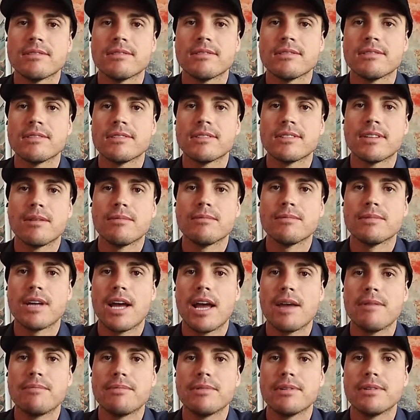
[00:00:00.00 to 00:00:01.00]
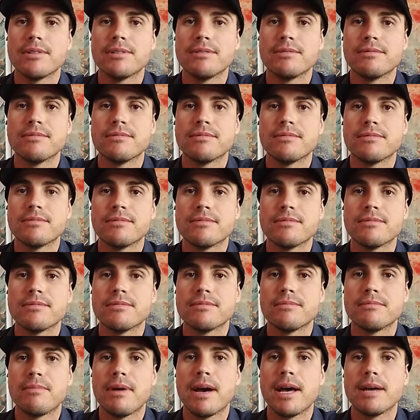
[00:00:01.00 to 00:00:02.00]
some type of
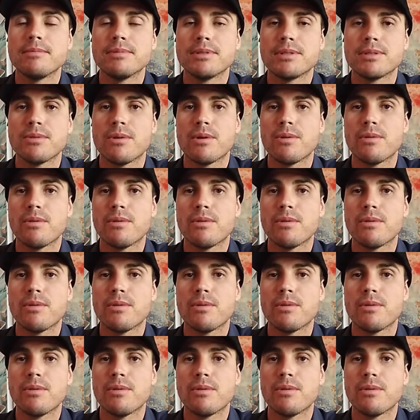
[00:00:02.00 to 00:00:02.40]
pipe store,